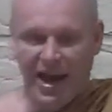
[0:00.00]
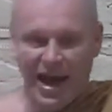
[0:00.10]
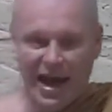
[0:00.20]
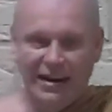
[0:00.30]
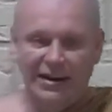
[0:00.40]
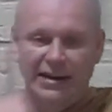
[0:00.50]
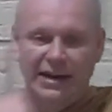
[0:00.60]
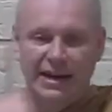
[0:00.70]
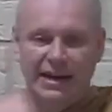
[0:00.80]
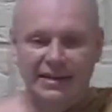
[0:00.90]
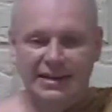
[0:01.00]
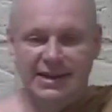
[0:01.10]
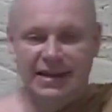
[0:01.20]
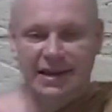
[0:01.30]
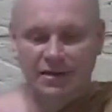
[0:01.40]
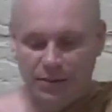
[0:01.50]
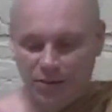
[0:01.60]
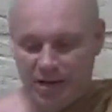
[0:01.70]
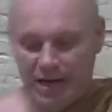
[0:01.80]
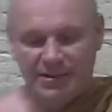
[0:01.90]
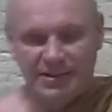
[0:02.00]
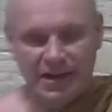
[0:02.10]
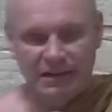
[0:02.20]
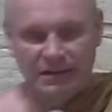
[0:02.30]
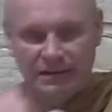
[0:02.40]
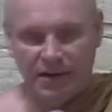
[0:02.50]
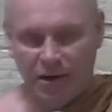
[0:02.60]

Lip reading: And it is said that the Buddha himself